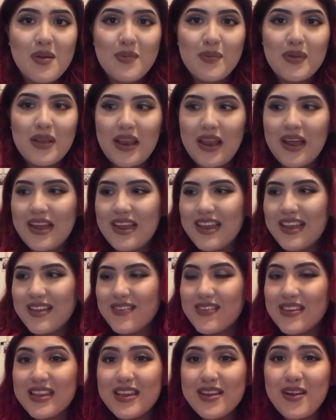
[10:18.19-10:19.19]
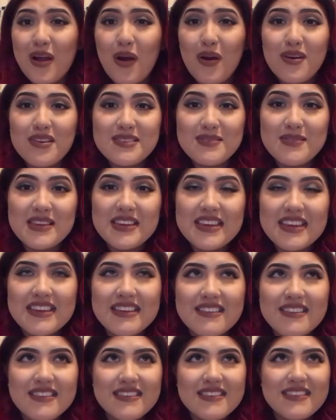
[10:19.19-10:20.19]
But, like, when he calls me,
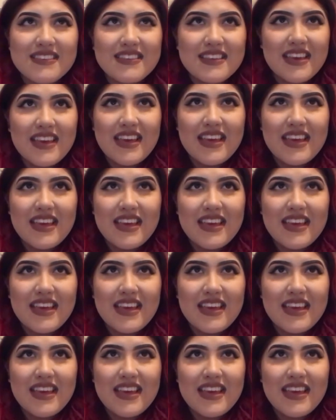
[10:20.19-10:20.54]
and since,